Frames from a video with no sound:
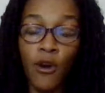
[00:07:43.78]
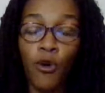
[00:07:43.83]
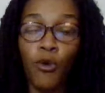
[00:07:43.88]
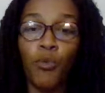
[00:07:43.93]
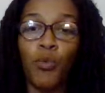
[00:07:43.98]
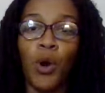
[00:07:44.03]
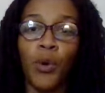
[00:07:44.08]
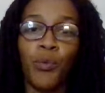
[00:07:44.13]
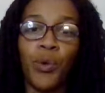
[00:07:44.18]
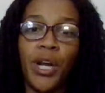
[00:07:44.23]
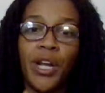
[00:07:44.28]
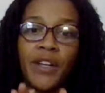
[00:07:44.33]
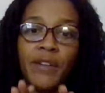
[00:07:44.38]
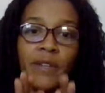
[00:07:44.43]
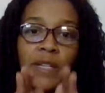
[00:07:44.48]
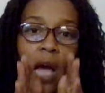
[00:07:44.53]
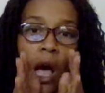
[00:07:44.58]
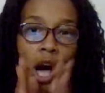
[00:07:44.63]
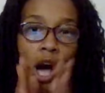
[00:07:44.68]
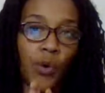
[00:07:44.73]
where we
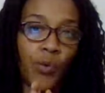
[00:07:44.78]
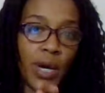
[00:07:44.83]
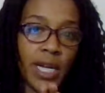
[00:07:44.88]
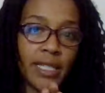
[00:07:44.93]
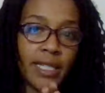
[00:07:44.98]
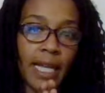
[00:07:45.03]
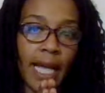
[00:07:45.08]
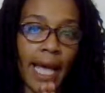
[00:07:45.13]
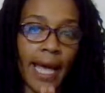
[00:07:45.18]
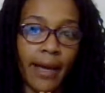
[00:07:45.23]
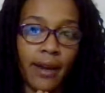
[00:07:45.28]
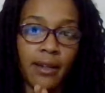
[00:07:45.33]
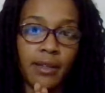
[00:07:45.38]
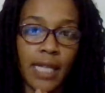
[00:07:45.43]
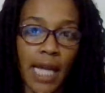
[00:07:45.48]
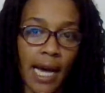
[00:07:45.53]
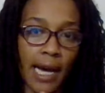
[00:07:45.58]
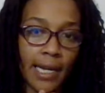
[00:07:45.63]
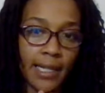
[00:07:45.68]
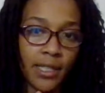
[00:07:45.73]
always
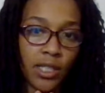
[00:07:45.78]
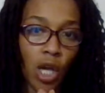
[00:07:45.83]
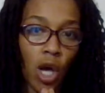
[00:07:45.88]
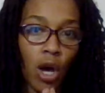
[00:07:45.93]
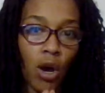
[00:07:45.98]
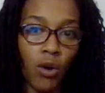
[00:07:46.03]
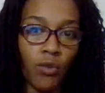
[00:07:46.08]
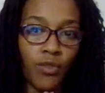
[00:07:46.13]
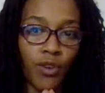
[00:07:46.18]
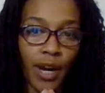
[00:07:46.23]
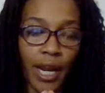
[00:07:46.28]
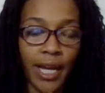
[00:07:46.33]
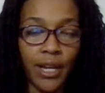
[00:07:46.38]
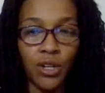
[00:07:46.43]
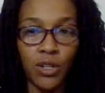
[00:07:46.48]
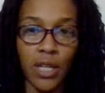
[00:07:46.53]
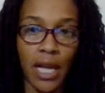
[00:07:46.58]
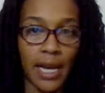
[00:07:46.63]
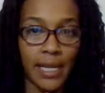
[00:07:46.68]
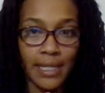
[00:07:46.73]
analyze,
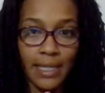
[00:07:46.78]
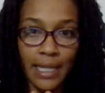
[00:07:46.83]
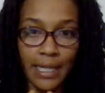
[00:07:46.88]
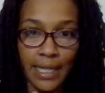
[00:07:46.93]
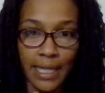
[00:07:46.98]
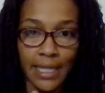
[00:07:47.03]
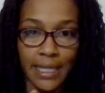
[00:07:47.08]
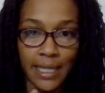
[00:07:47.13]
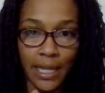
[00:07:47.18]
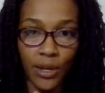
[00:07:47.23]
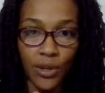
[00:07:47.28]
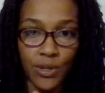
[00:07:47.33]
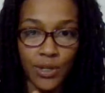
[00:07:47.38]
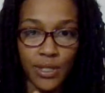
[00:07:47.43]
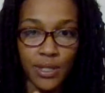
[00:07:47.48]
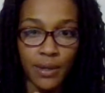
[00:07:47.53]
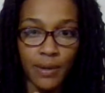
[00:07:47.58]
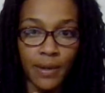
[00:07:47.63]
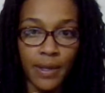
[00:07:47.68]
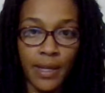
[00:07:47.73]
overanalyze the
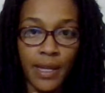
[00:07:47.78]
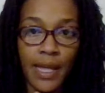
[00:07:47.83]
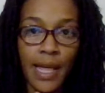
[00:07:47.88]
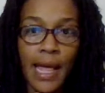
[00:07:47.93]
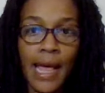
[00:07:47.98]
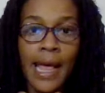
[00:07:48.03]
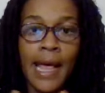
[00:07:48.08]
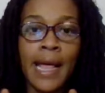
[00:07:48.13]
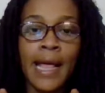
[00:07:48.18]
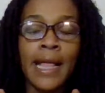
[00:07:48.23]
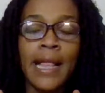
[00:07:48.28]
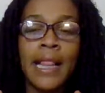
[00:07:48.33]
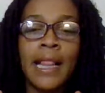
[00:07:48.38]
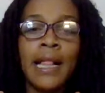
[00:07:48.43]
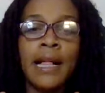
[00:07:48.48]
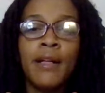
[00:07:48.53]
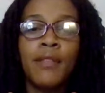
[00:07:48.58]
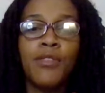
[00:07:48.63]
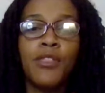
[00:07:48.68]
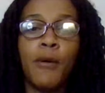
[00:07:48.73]
details.
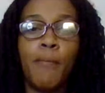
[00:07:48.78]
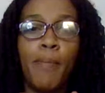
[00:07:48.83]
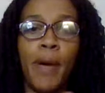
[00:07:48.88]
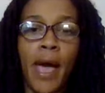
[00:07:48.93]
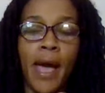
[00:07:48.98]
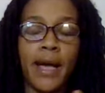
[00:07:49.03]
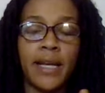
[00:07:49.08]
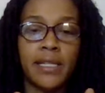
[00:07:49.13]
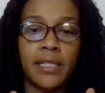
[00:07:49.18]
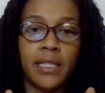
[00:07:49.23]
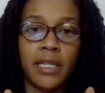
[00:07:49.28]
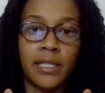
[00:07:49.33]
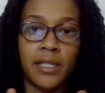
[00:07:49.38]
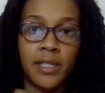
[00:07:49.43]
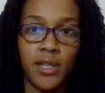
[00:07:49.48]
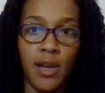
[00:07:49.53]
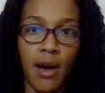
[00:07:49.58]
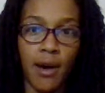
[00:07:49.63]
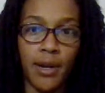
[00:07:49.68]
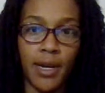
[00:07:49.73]
The past has
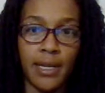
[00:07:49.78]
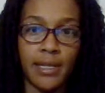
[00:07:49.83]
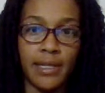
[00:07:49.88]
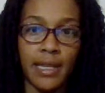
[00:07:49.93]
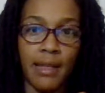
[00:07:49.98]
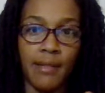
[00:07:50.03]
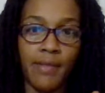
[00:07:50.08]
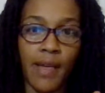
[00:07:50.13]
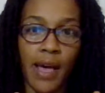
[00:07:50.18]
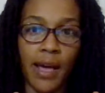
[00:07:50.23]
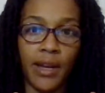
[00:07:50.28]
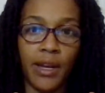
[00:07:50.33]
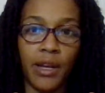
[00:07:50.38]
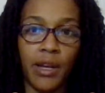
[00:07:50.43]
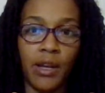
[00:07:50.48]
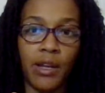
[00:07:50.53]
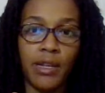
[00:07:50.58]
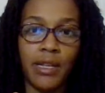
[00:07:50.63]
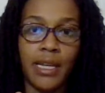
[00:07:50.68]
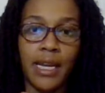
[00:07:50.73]
taught us that
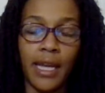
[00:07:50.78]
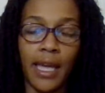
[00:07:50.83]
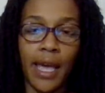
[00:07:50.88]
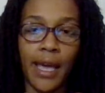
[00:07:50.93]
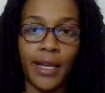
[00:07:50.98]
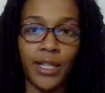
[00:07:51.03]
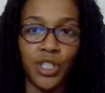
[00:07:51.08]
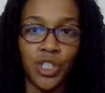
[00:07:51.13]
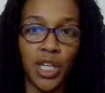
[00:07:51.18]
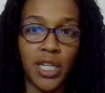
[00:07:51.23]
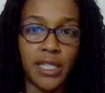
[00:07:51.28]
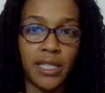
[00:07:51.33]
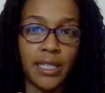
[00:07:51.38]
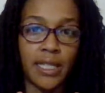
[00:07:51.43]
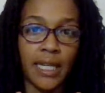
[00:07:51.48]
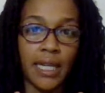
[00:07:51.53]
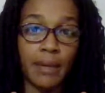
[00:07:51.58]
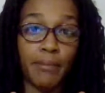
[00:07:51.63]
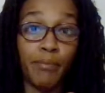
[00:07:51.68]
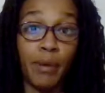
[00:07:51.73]
you can't just
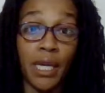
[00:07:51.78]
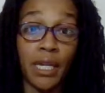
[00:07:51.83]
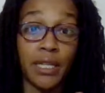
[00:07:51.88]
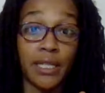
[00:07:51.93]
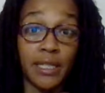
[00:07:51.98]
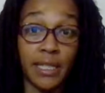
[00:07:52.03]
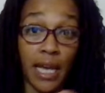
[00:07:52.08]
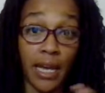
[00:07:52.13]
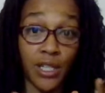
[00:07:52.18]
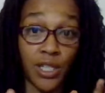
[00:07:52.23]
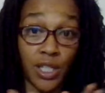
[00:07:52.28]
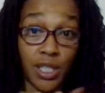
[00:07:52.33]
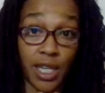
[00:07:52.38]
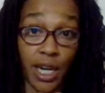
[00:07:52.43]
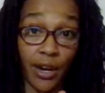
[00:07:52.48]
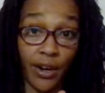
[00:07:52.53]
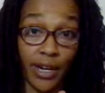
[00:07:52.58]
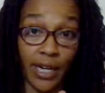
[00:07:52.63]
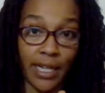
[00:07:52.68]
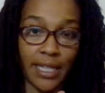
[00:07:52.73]
be the
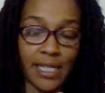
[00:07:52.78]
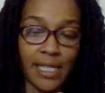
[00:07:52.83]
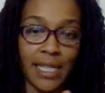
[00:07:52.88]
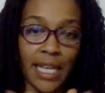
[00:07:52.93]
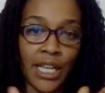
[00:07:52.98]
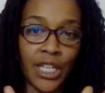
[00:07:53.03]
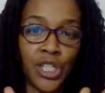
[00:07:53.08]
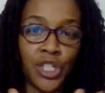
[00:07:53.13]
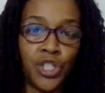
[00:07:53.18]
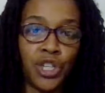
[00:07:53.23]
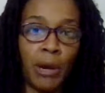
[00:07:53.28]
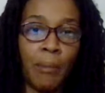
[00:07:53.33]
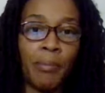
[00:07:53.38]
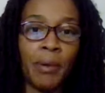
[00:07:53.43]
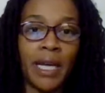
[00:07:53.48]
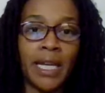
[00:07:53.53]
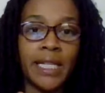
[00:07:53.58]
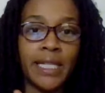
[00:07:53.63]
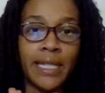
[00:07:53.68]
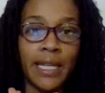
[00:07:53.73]
Sagittarius and jump
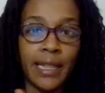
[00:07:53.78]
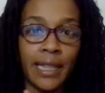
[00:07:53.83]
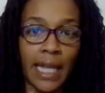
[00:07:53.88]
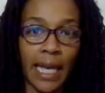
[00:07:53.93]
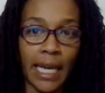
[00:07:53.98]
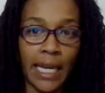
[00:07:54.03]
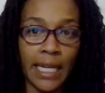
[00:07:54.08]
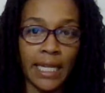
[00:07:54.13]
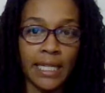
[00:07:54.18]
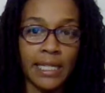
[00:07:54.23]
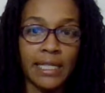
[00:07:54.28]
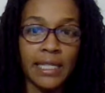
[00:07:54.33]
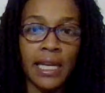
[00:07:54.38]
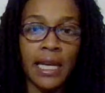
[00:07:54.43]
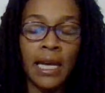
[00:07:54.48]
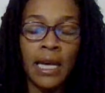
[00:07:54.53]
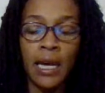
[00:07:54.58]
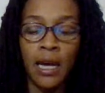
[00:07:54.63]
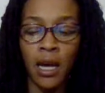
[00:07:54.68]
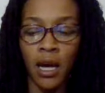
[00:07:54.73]
into
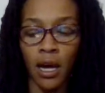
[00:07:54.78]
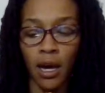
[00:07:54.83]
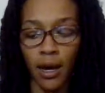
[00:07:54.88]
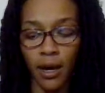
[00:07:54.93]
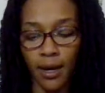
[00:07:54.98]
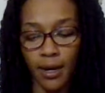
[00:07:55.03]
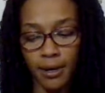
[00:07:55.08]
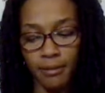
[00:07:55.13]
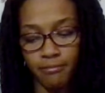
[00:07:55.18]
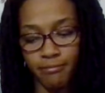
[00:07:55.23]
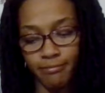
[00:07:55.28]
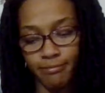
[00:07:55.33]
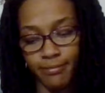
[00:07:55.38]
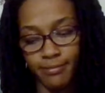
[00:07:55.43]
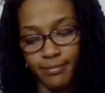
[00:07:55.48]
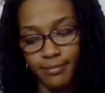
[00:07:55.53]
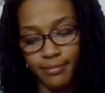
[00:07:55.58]
things um,